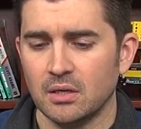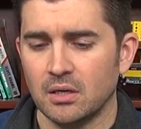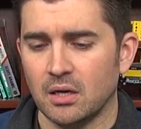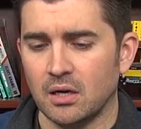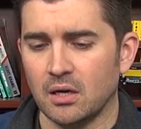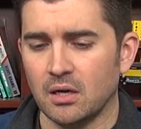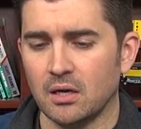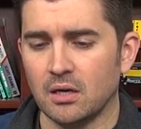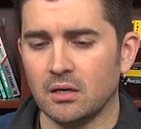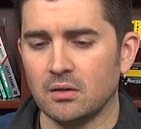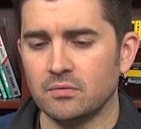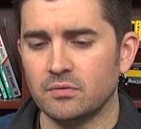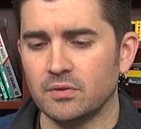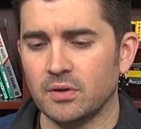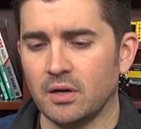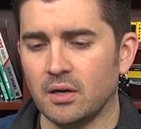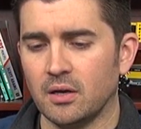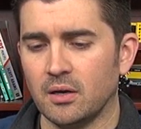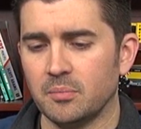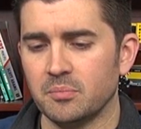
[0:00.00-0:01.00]
of,
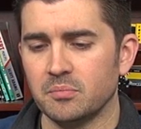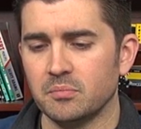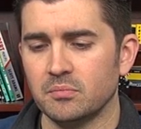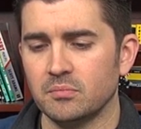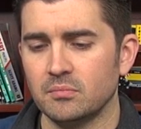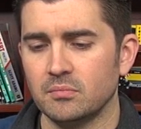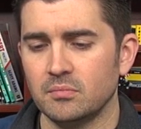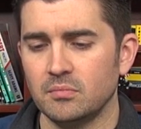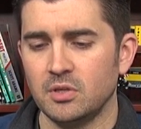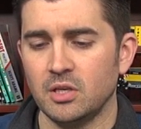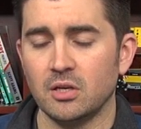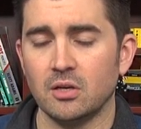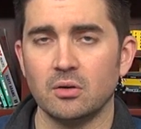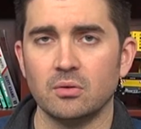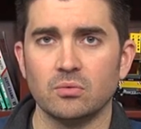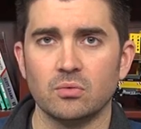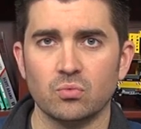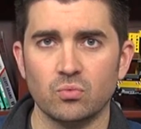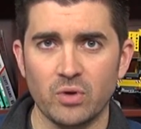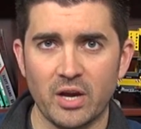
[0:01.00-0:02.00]
um, you
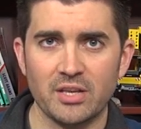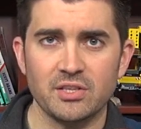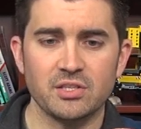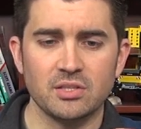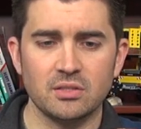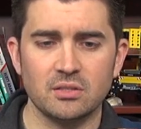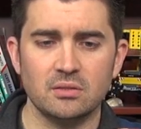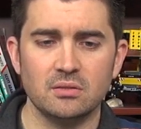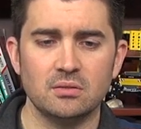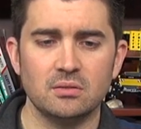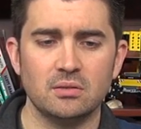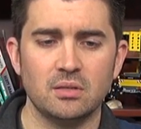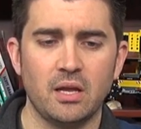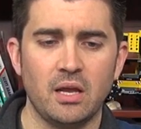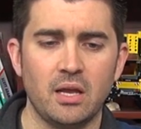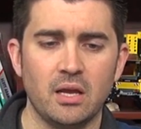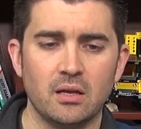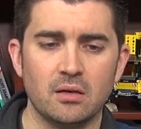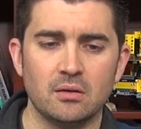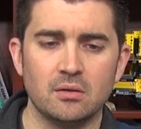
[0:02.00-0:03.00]
know, resin
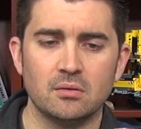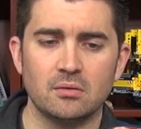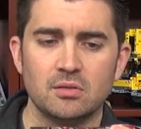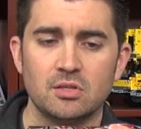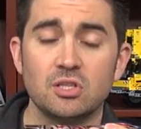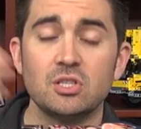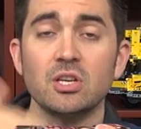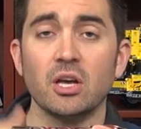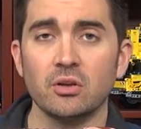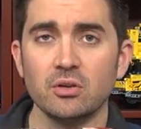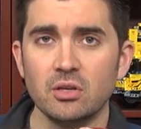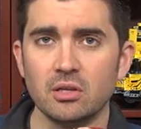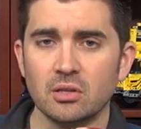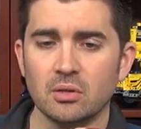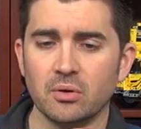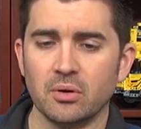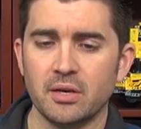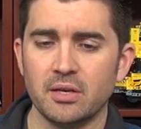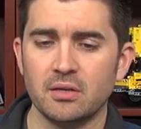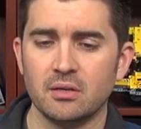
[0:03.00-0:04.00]
and
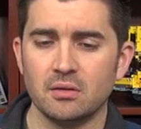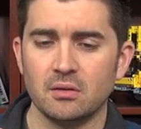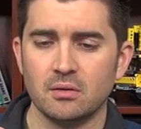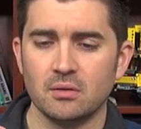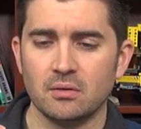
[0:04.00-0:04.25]
celluloid.